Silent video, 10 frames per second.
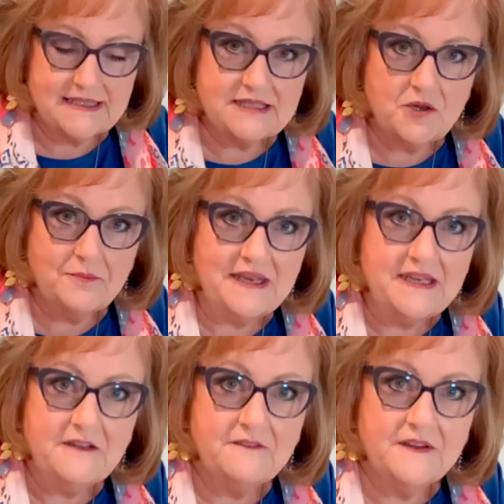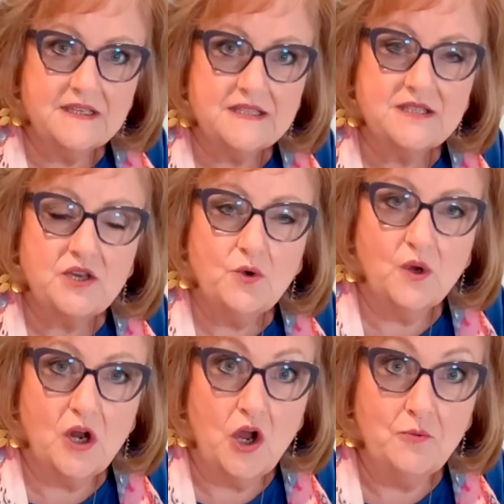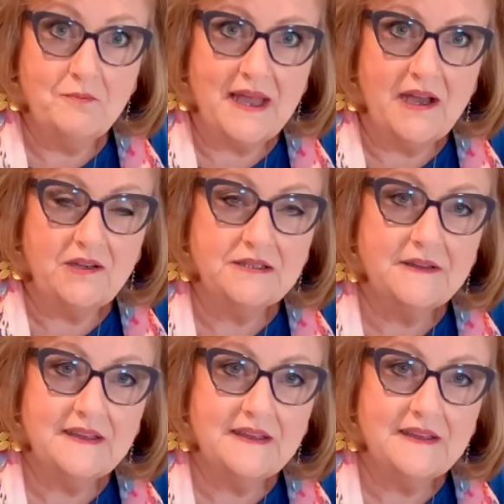so many of us were homebound,